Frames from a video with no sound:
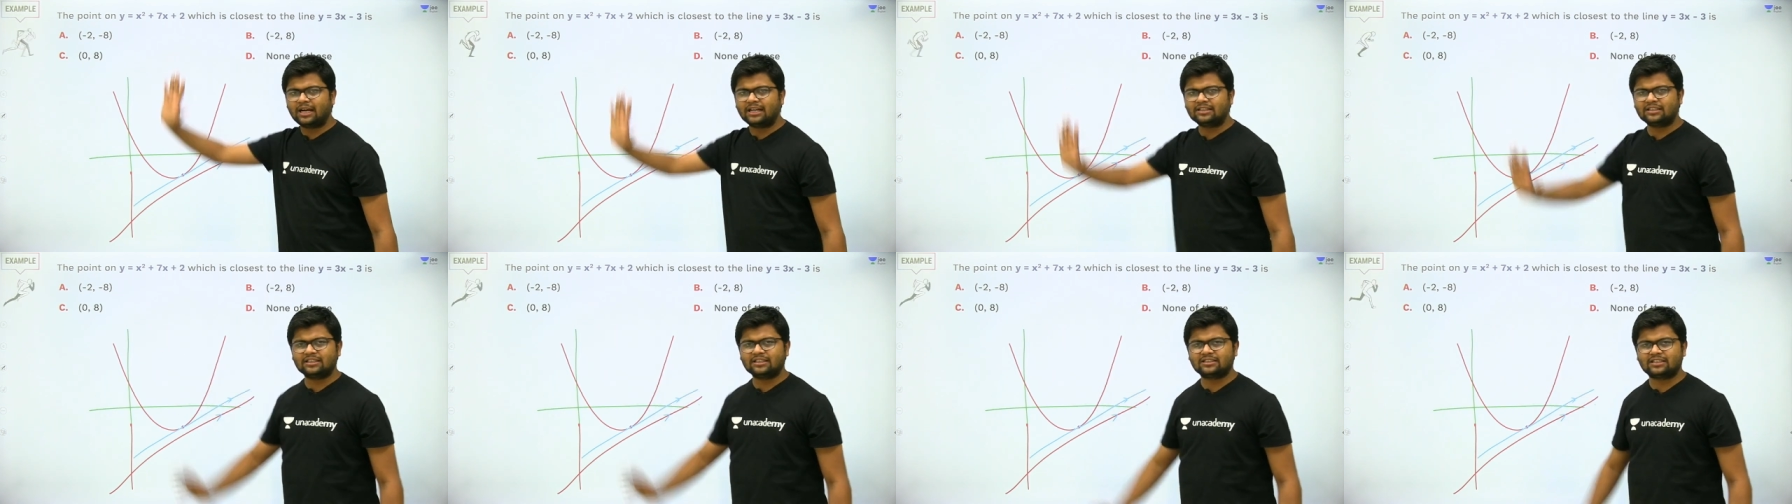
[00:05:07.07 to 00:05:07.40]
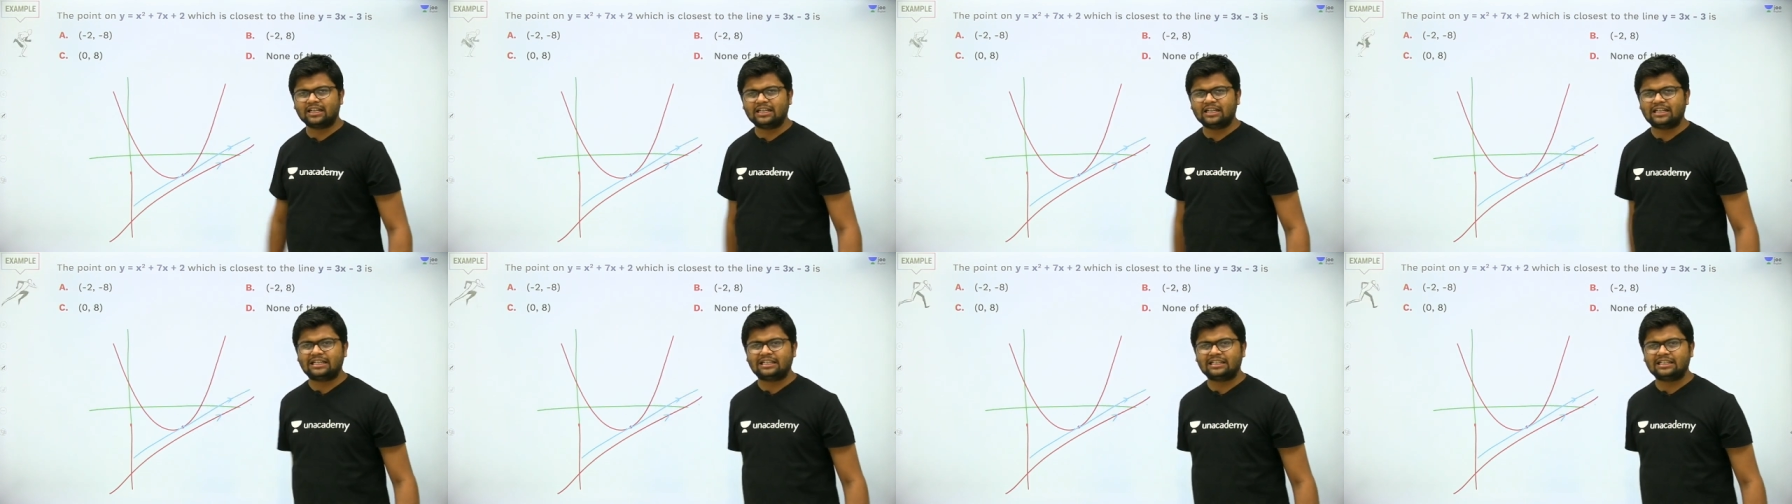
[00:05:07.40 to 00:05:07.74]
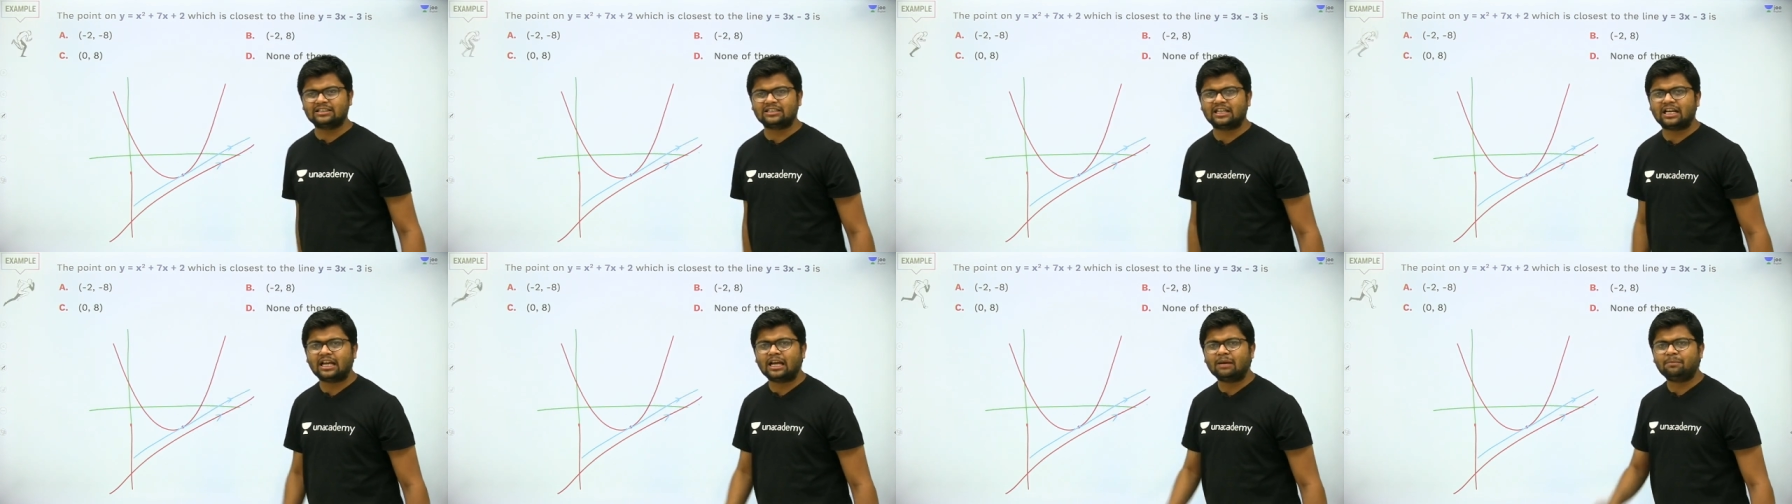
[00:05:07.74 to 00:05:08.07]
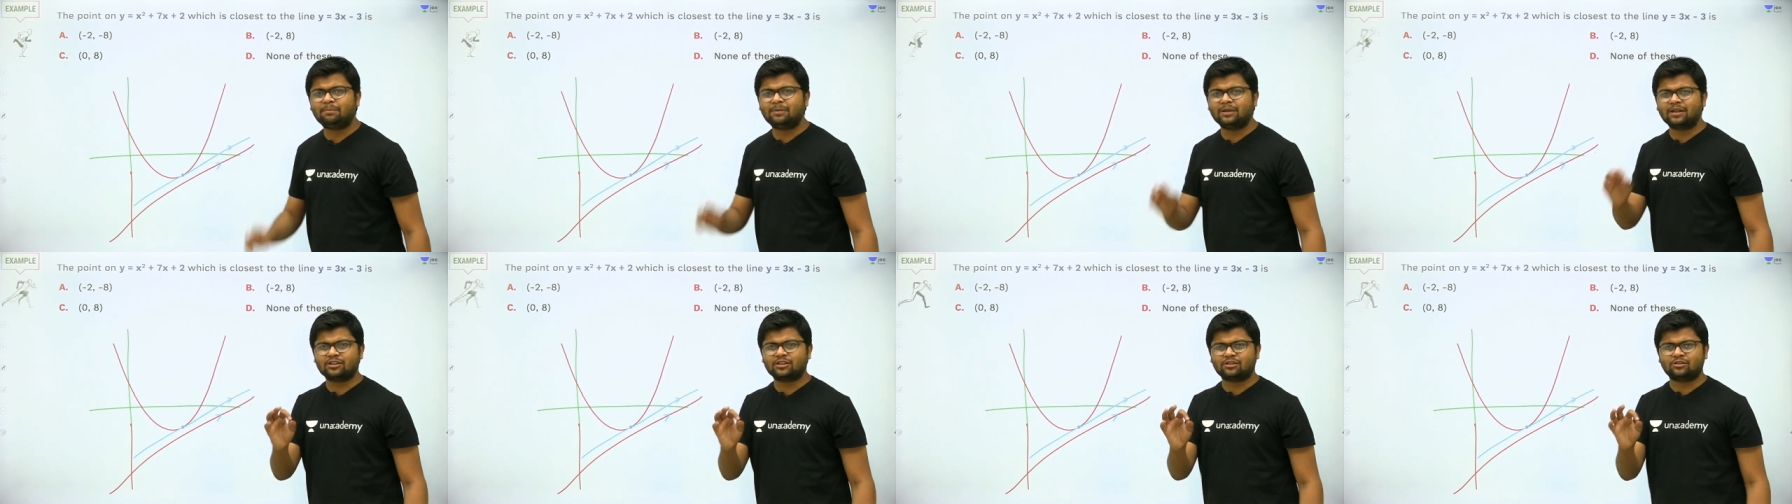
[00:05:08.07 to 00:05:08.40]
As I said, it is the
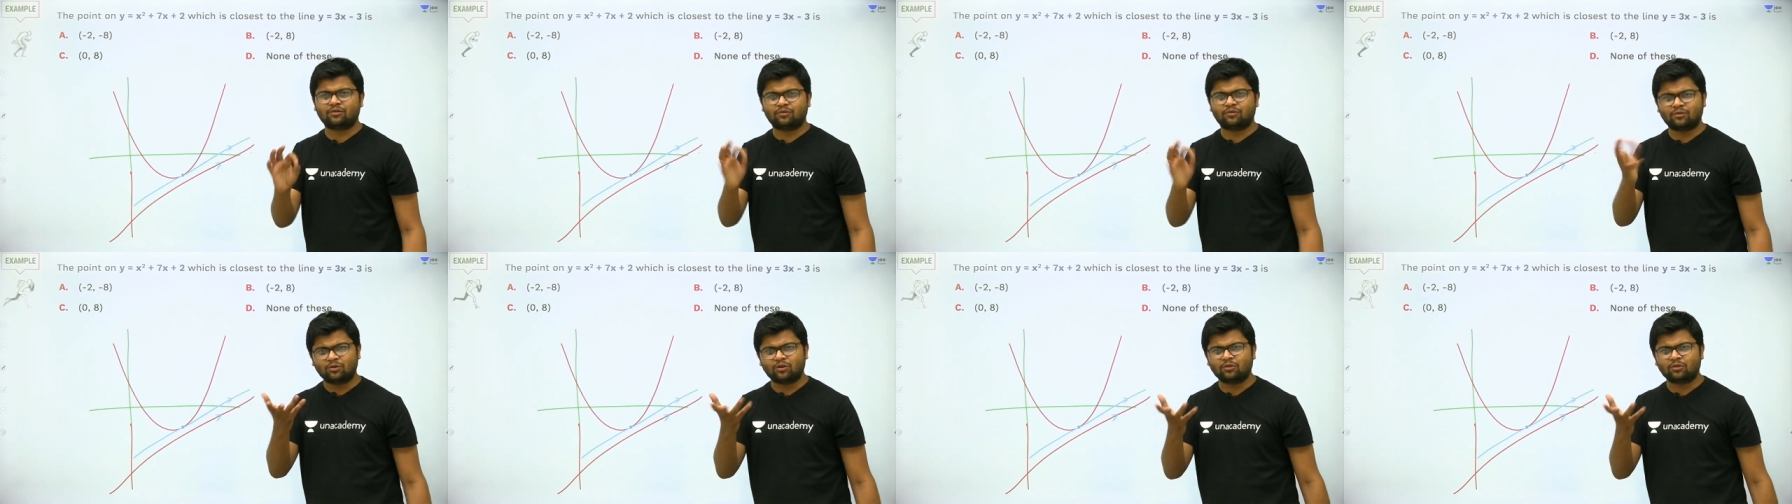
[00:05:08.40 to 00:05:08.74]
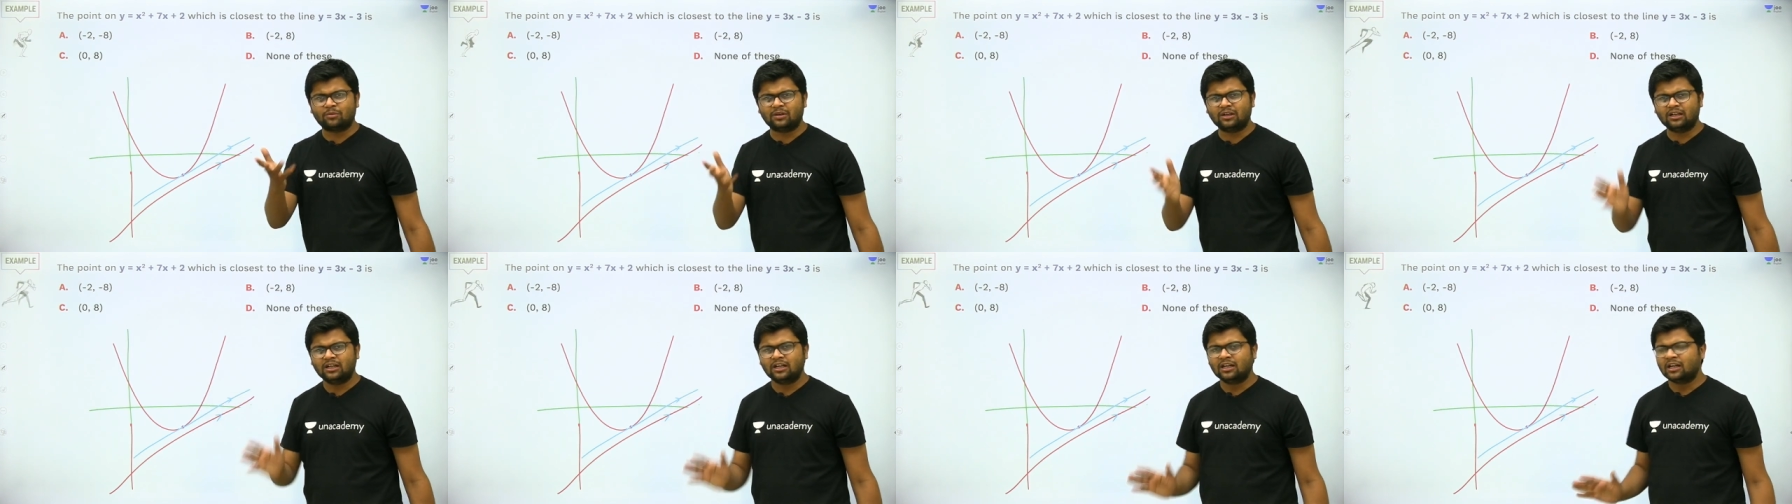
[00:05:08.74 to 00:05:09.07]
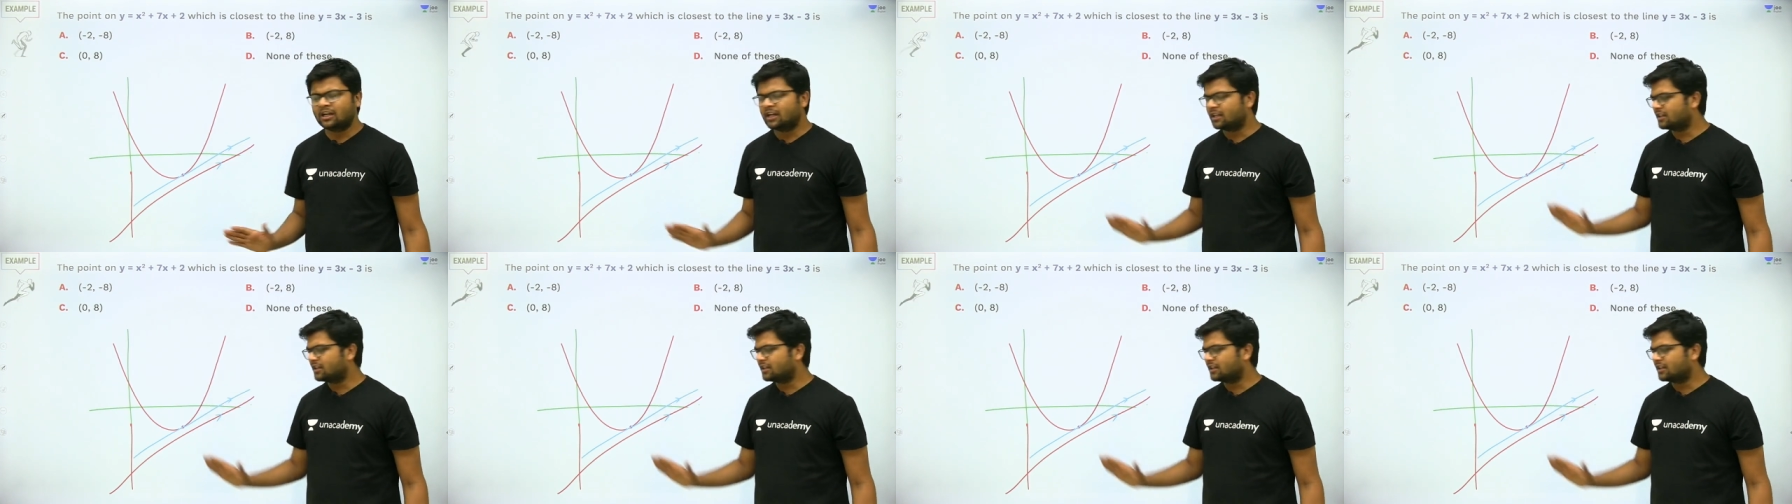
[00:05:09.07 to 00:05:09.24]
application of normal.